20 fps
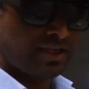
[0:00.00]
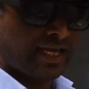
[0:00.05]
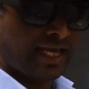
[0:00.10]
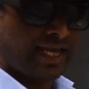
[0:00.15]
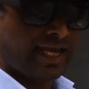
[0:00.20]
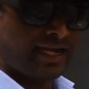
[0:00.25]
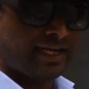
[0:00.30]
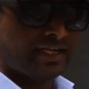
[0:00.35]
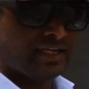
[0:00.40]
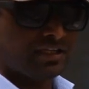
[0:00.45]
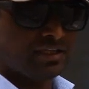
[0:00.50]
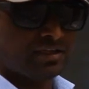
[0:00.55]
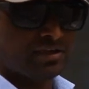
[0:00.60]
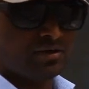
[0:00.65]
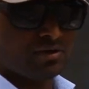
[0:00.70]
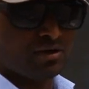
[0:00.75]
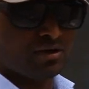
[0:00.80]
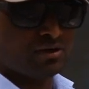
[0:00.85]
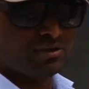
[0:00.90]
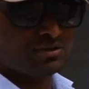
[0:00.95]
And
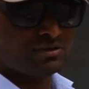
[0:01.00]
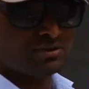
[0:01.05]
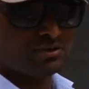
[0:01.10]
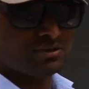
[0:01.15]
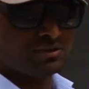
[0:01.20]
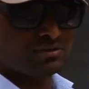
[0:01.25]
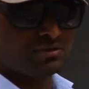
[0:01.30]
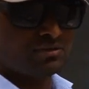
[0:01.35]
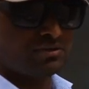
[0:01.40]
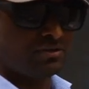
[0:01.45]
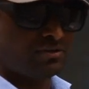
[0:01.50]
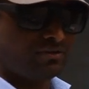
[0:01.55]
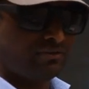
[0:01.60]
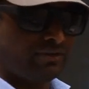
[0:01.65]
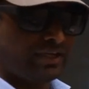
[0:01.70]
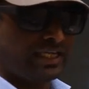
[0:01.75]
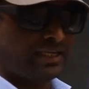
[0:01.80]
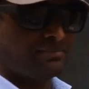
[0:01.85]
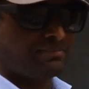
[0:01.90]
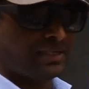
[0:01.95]
also,
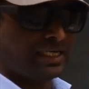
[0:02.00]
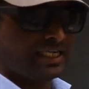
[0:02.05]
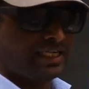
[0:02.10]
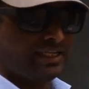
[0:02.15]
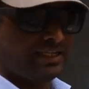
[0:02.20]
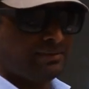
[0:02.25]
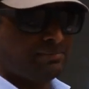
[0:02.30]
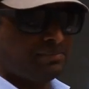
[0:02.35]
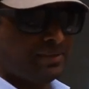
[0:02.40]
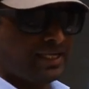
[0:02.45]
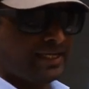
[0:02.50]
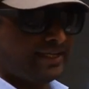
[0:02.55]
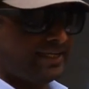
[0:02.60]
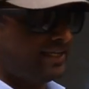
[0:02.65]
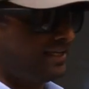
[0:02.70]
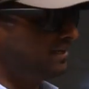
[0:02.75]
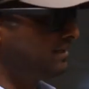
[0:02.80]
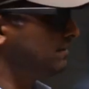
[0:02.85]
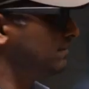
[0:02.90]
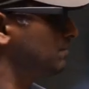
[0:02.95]
when
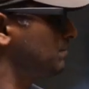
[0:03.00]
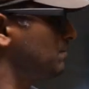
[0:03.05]
multiplied,